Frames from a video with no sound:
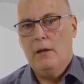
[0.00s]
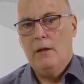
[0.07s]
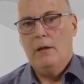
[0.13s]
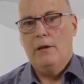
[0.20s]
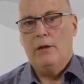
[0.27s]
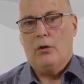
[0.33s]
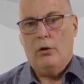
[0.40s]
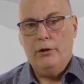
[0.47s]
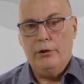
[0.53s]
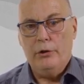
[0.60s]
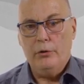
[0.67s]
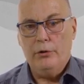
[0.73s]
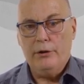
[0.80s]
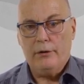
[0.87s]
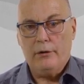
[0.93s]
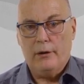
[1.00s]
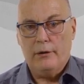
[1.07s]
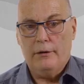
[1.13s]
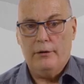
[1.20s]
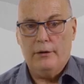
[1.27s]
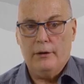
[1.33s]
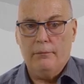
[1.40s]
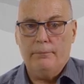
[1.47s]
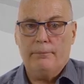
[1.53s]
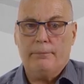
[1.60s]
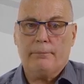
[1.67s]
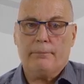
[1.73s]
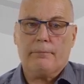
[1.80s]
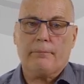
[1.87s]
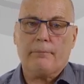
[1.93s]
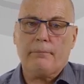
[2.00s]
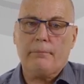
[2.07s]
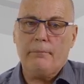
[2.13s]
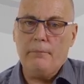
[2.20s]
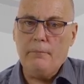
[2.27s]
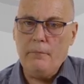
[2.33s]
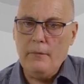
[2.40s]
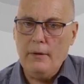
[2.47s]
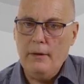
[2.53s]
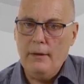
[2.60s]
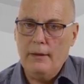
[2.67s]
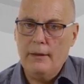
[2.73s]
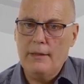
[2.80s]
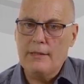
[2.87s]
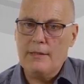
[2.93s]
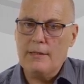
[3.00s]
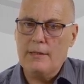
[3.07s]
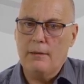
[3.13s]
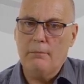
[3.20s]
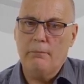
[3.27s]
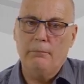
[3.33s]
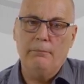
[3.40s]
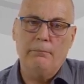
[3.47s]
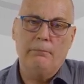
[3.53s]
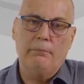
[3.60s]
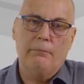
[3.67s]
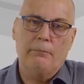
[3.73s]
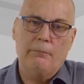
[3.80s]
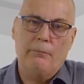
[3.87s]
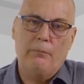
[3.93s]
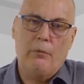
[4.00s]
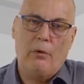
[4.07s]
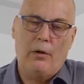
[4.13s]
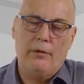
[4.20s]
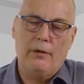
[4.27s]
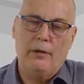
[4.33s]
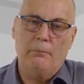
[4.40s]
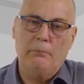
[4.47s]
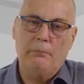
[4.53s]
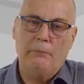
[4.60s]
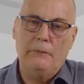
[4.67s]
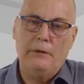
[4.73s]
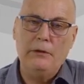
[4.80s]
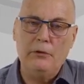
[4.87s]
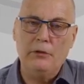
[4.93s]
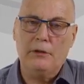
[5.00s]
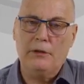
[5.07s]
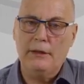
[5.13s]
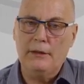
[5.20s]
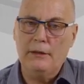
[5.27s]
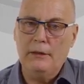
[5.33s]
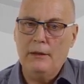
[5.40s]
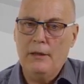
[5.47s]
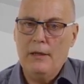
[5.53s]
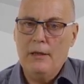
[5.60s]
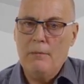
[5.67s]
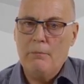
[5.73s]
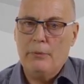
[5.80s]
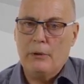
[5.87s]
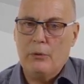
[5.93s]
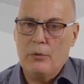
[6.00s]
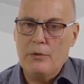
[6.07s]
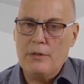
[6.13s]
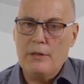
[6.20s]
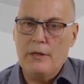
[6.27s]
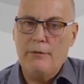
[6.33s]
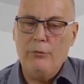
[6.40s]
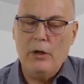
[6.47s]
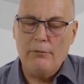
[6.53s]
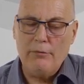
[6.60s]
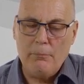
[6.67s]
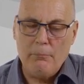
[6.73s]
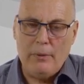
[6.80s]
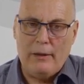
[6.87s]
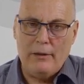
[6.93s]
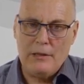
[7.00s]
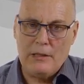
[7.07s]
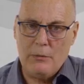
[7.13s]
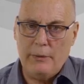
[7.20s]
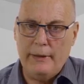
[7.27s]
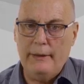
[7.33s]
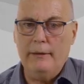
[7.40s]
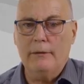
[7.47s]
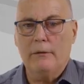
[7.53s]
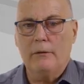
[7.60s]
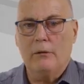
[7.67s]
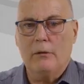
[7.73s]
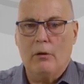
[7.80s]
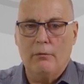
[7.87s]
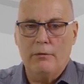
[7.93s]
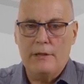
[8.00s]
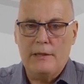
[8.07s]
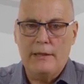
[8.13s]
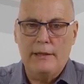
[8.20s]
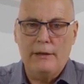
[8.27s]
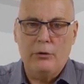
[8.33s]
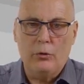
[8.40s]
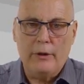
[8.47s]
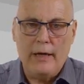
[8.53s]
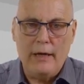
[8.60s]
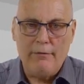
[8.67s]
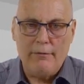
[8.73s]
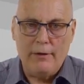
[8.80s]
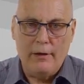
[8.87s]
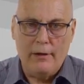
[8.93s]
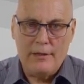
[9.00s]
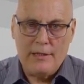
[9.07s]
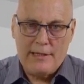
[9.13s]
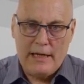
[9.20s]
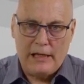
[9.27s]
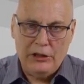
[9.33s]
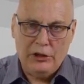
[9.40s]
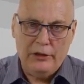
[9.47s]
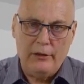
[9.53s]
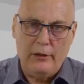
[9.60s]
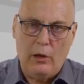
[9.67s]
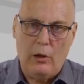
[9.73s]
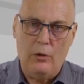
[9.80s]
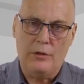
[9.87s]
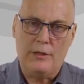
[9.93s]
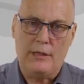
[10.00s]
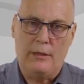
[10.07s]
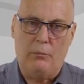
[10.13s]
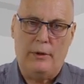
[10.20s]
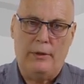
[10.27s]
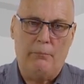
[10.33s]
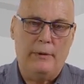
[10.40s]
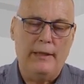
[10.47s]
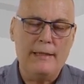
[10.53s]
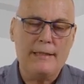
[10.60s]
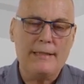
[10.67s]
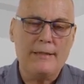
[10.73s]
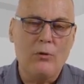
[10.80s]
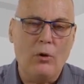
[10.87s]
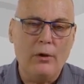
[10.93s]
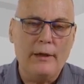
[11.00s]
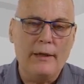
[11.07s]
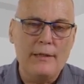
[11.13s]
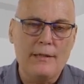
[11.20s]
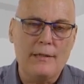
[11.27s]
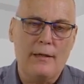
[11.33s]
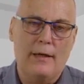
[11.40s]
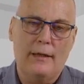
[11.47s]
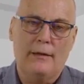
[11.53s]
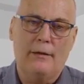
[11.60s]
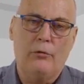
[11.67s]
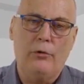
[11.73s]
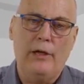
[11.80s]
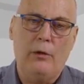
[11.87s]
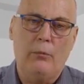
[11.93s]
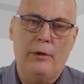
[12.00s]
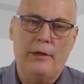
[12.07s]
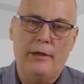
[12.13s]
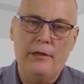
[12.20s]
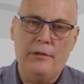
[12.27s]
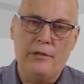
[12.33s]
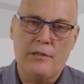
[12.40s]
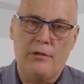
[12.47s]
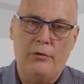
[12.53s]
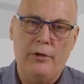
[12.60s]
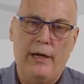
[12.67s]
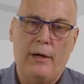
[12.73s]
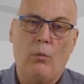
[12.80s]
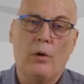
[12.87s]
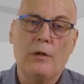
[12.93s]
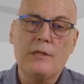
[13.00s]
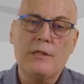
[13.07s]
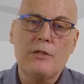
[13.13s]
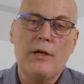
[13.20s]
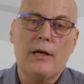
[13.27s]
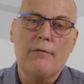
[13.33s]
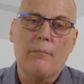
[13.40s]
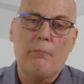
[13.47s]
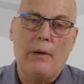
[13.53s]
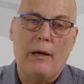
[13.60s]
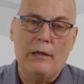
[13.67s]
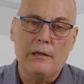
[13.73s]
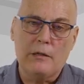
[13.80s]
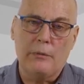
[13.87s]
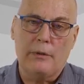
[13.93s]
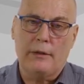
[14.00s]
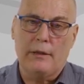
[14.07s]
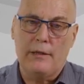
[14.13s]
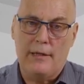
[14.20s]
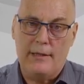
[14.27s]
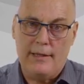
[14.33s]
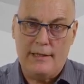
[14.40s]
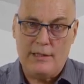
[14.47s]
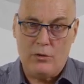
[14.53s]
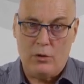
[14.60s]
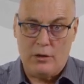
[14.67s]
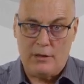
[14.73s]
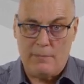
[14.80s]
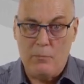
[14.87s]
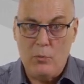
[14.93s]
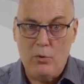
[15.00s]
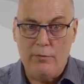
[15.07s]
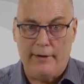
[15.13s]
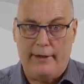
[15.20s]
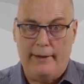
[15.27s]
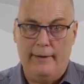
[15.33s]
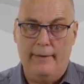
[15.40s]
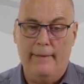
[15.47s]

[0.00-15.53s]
The continuity criteria is rather interesting, because if you have a power swing, obviously you can have a stationary load somewhere, but that's not inside the relay where it enters the relay. Once you have a power swing and the thing starts moving,